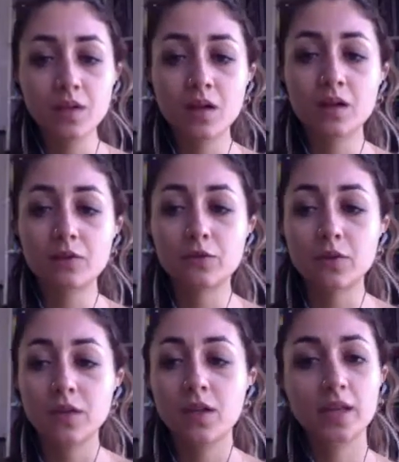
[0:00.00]
of
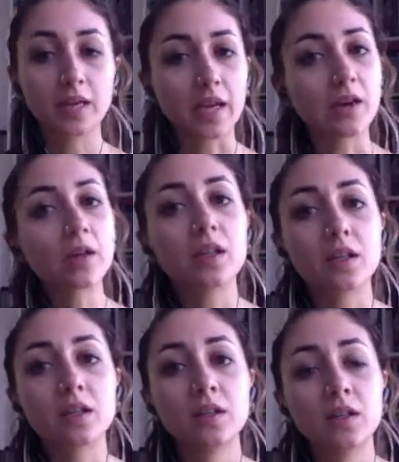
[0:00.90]

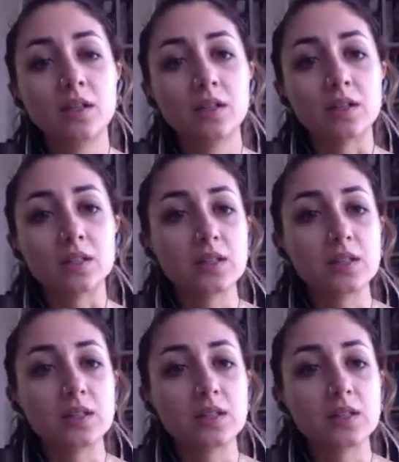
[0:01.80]
carrying this